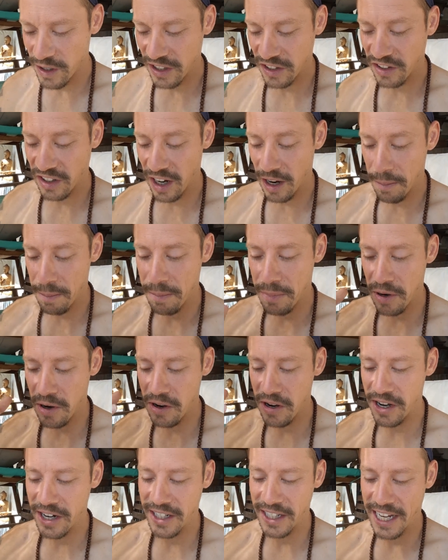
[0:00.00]
one is, a
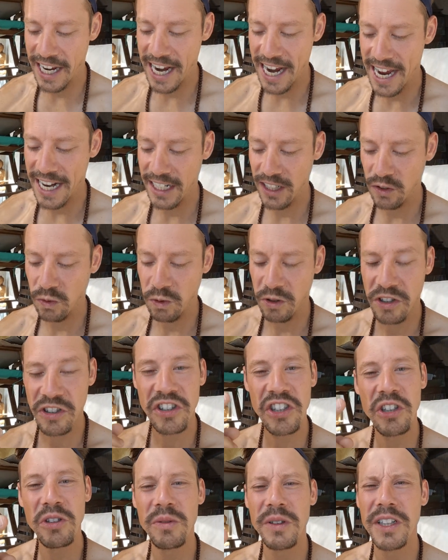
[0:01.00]
bird in the hand is
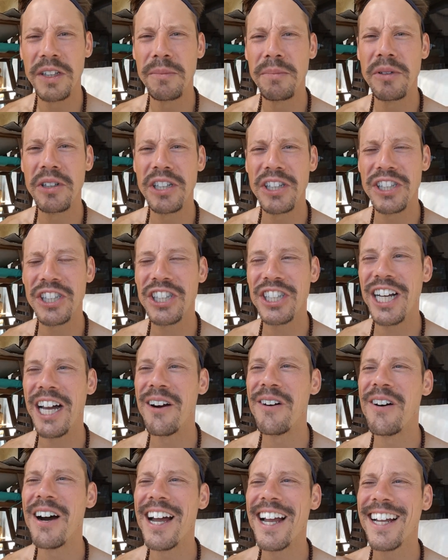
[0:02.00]
worth two in the bush.
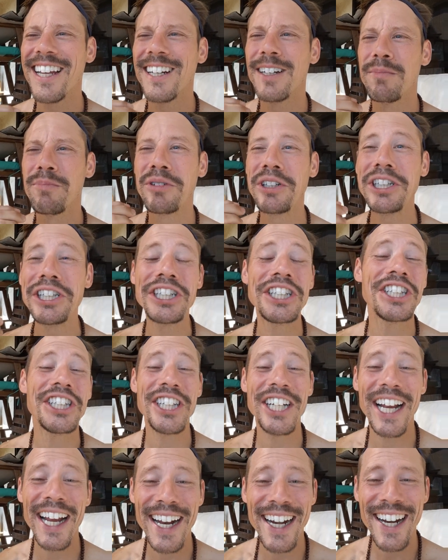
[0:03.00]
Now, I can
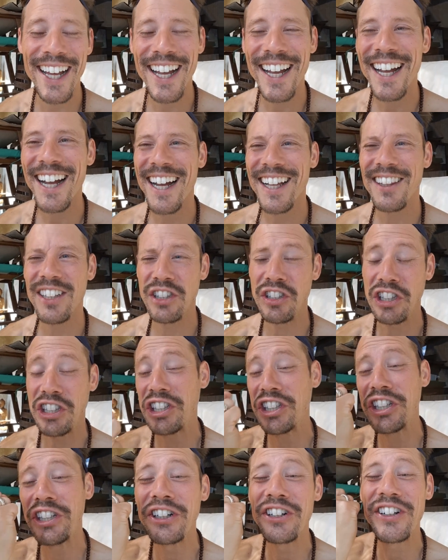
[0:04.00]
appreciate the
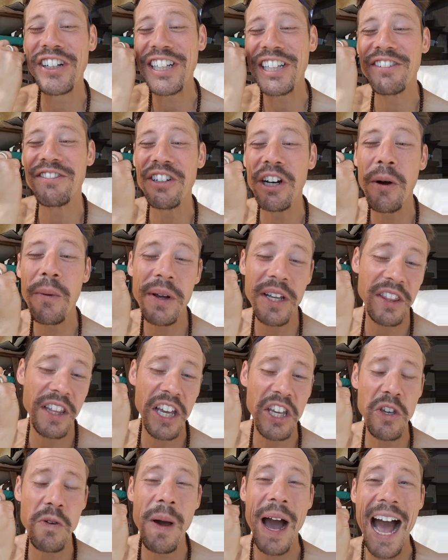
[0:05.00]
security of knowing
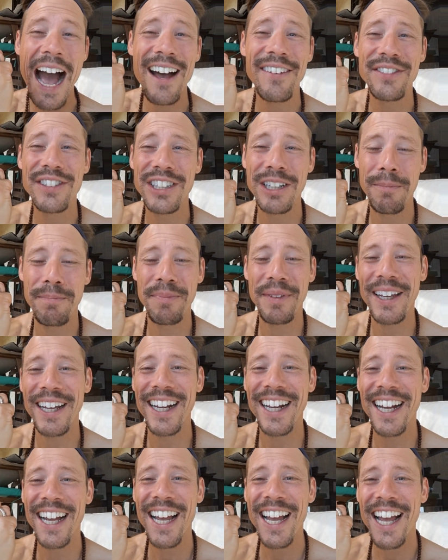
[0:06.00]
that you have
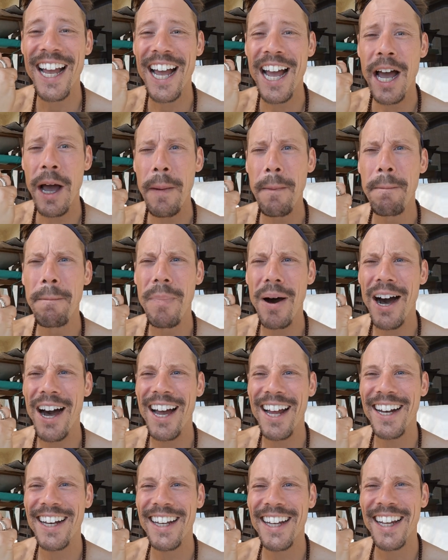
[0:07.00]
something,
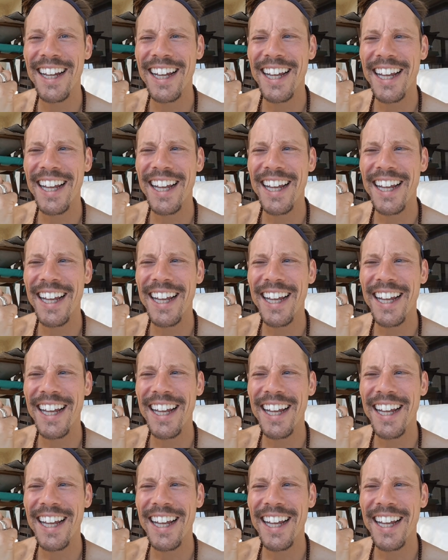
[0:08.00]
but